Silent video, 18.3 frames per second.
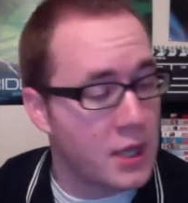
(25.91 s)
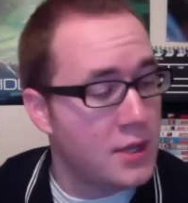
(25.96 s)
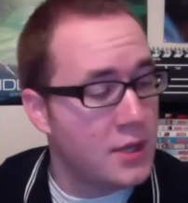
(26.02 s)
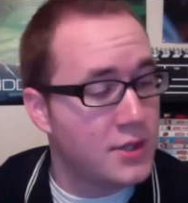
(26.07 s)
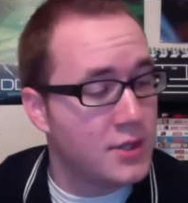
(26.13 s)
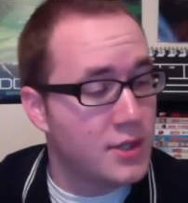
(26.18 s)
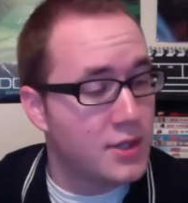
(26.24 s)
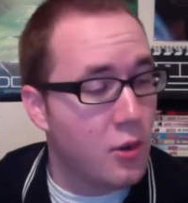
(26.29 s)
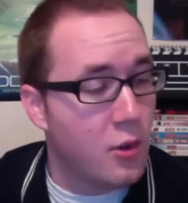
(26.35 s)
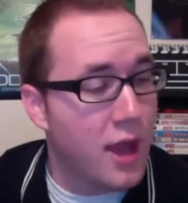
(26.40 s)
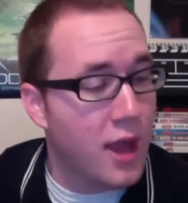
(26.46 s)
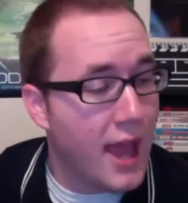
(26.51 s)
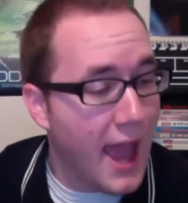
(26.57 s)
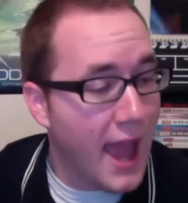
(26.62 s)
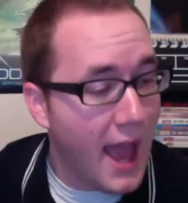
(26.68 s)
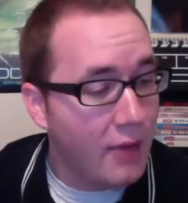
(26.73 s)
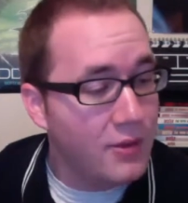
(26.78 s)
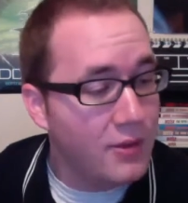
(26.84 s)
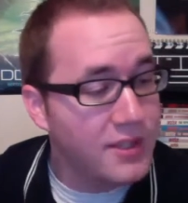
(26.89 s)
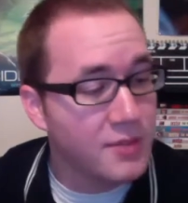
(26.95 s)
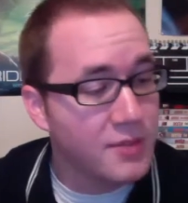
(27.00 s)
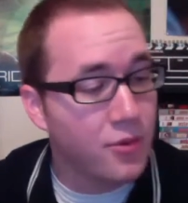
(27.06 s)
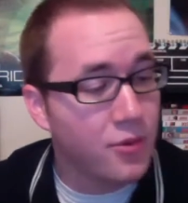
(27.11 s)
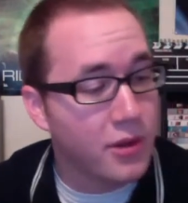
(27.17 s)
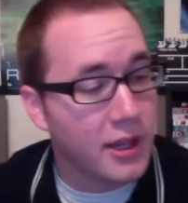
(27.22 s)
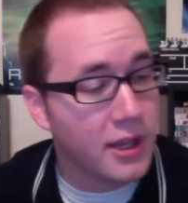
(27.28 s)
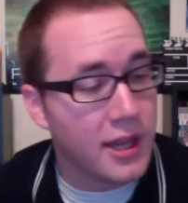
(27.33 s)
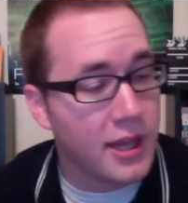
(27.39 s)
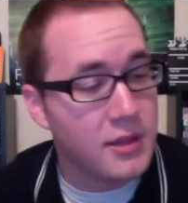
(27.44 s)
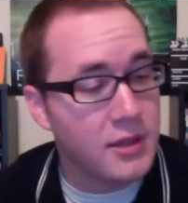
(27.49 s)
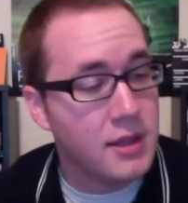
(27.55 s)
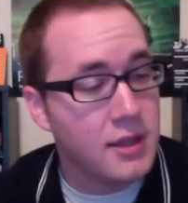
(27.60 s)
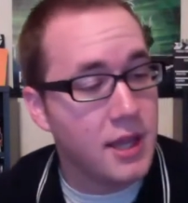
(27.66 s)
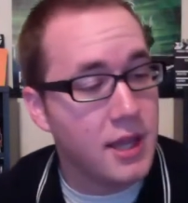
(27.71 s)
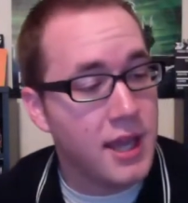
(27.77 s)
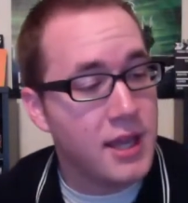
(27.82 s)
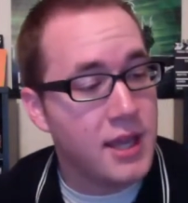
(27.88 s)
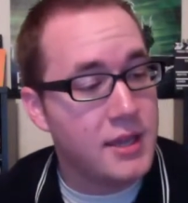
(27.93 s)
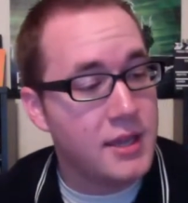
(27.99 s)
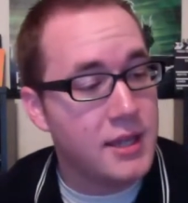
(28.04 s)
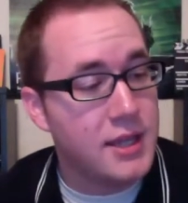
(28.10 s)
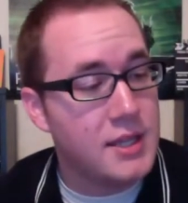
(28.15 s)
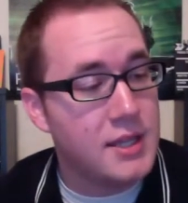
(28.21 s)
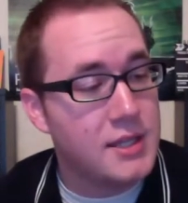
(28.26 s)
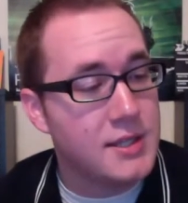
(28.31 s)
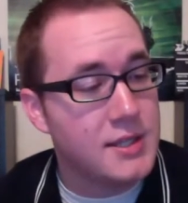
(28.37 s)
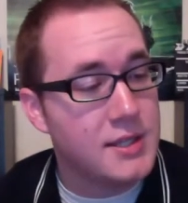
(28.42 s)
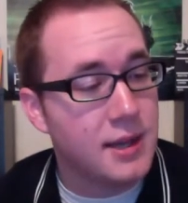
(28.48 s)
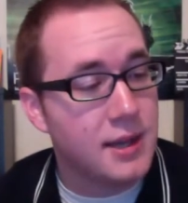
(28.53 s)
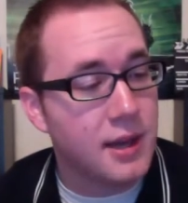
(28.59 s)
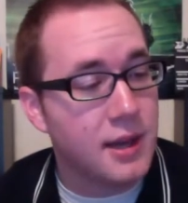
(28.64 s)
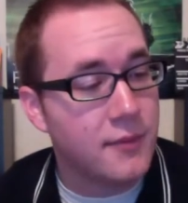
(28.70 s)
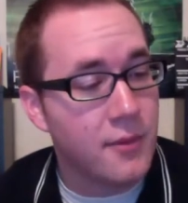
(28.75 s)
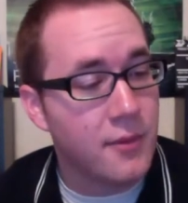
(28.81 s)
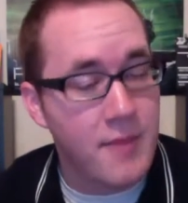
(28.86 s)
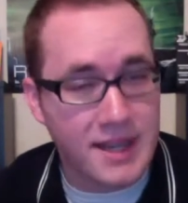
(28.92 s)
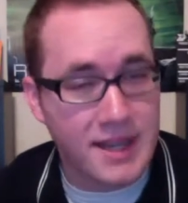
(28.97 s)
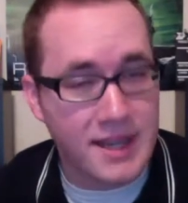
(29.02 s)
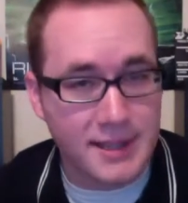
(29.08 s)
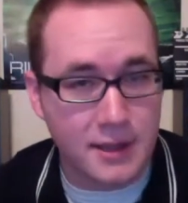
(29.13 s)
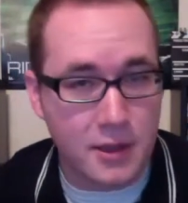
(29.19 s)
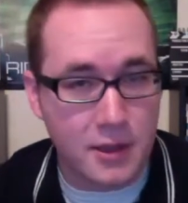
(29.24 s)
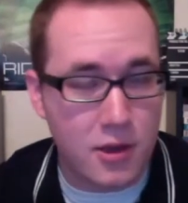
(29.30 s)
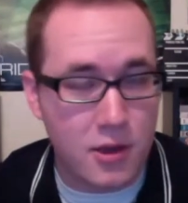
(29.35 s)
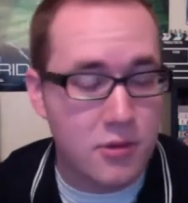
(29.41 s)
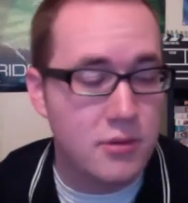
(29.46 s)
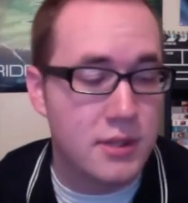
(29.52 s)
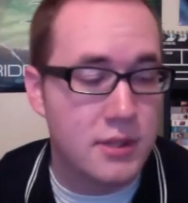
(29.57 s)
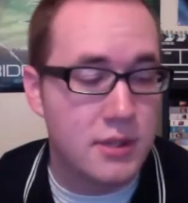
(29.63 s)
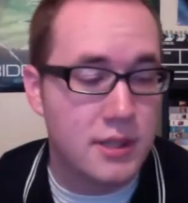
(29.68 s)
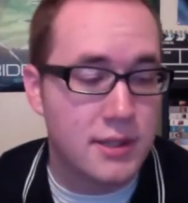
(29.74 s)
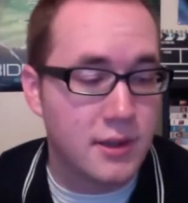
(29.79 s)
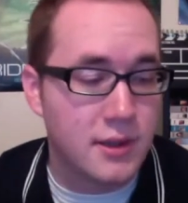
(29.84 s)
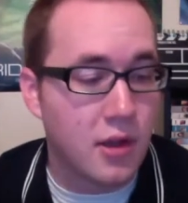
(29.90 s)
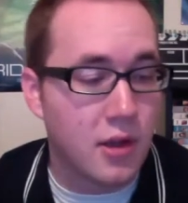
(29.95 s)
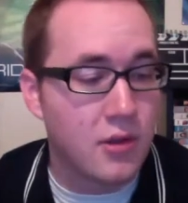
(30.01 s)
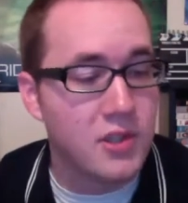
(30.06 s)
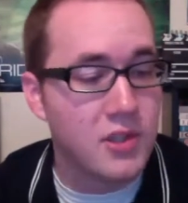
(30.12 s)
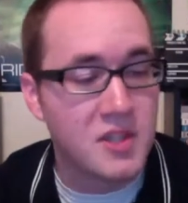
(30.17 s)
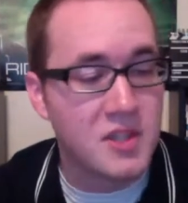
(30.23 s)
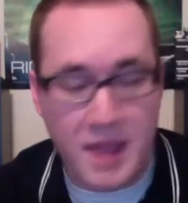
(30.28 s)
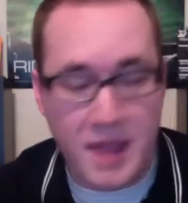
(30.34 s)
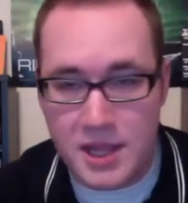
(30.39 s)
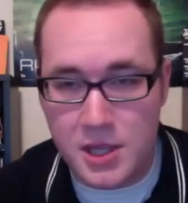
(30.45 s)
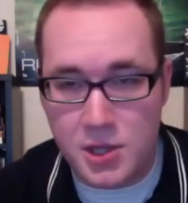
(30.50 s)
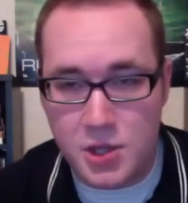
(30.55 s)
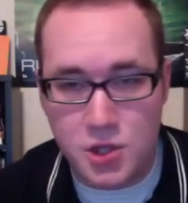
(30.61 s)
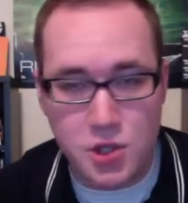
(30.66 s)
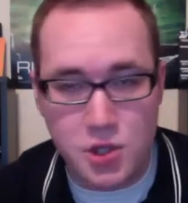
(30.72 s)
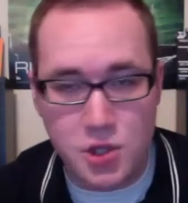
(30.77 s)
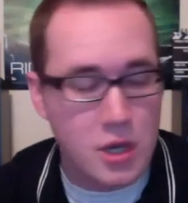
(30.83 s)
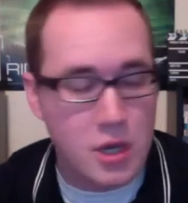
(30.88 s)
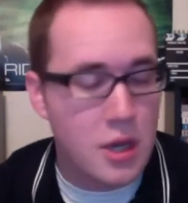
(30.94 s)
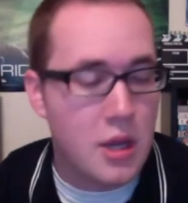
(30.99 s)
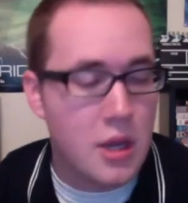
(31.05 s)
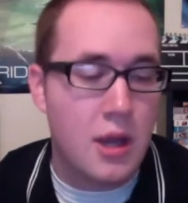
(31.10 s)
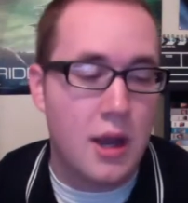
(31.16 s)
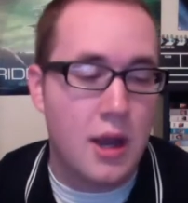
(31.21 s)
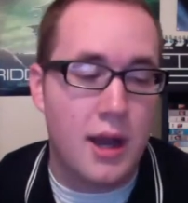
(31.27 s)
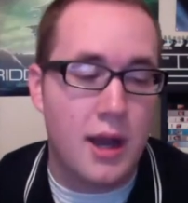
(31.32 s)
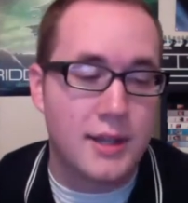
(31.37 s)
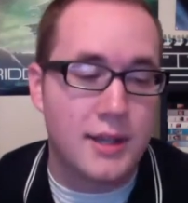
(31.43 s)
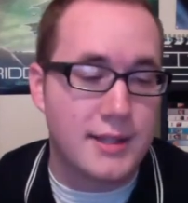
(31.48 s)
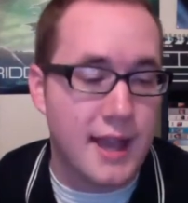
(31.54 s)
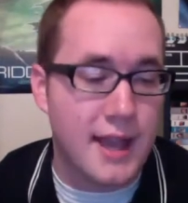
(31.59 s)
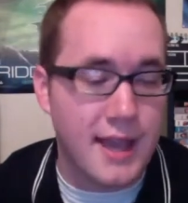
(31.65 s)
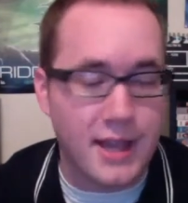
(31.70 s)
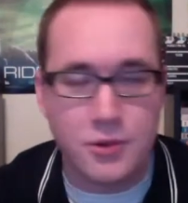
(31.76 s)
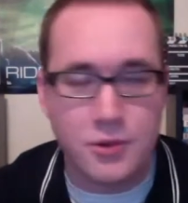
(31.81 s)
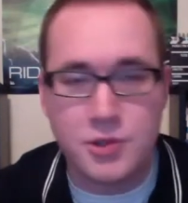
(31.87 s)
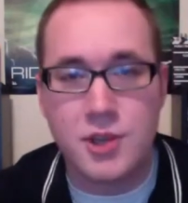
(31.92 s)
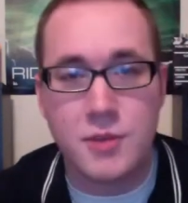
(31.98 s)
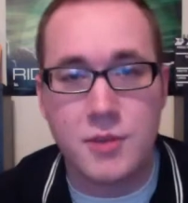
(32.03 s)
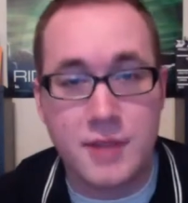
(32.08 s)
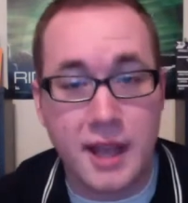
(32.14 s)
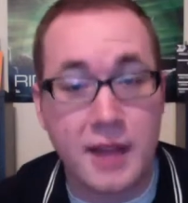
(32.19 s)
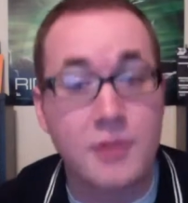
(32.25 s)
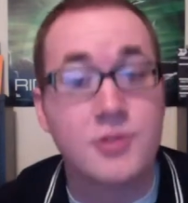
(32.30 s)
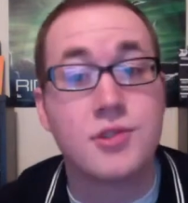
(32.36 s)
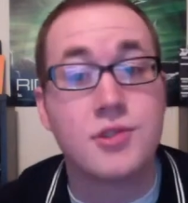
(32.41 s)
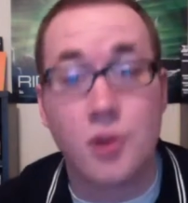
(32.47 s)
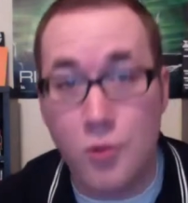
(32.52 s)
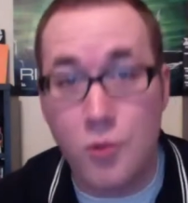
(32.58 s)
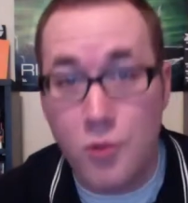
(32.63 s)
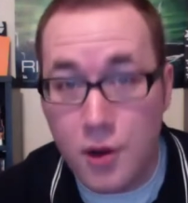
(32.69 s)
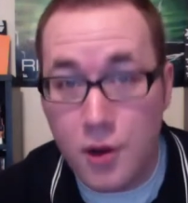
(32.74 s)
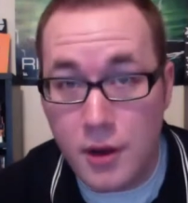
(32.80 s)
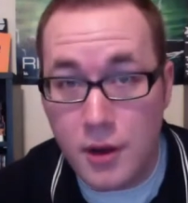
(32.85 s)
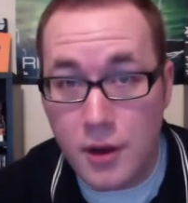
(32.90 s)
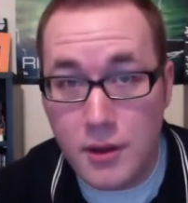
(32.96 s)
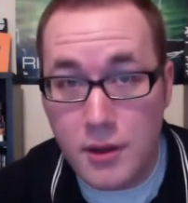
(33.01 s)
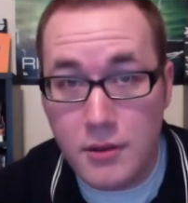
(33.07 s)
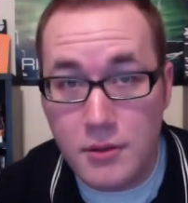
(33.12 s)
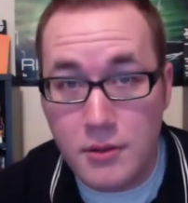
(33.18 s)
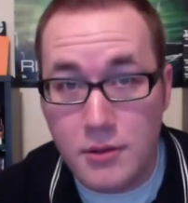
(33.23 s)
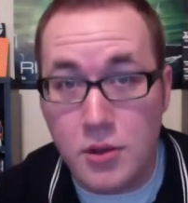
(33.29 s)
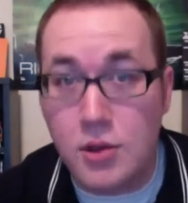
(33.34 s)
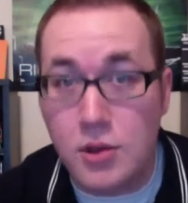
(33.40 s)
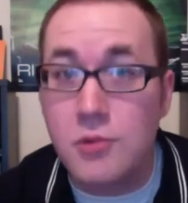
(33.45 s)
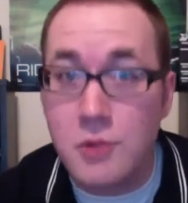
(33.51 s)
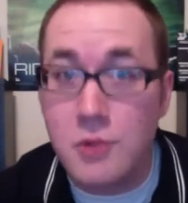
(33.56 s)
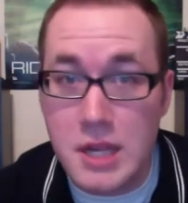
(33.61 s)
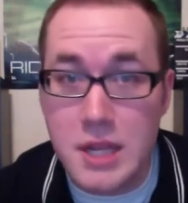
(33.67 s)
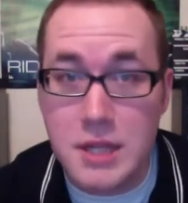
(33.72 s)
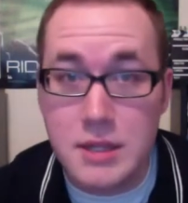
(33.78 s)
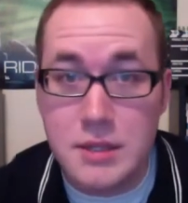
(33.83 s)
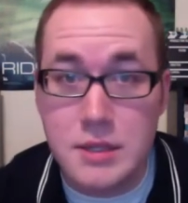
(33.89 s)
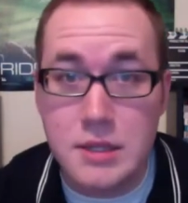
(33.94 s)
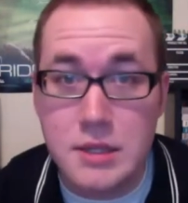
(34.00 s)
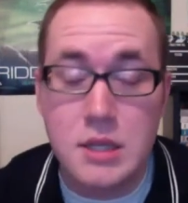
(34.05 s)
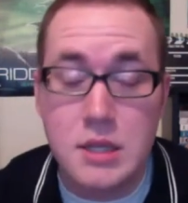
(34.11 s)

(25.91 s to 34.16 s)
So Alice in Marialand and is from Mexico. It is all in Spanish. It's got English subtitles, so don't worry, you can read it.